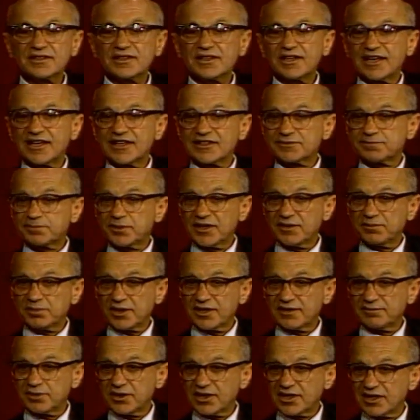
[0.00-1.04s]
as people
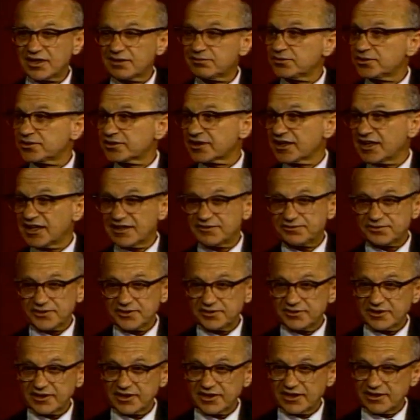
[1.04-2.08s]
have become more
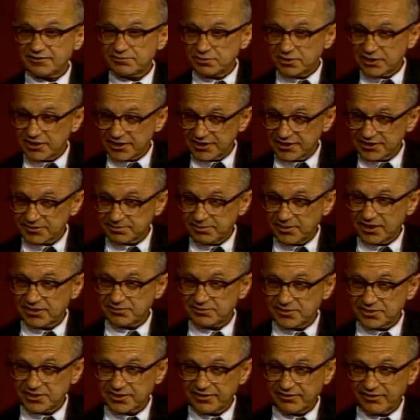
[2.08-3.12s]
affluent and have wanted to spend
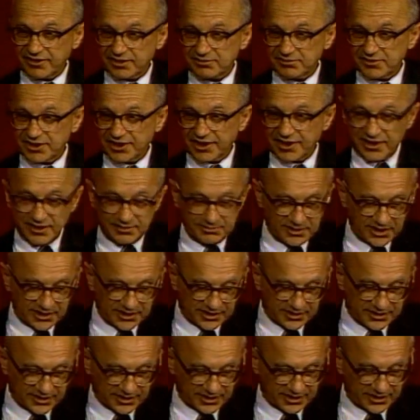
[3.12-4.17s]
more of their money on
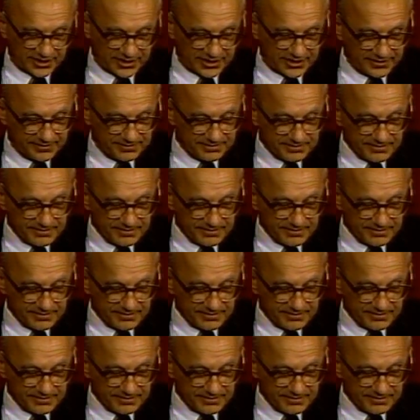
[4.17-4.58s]
medical care,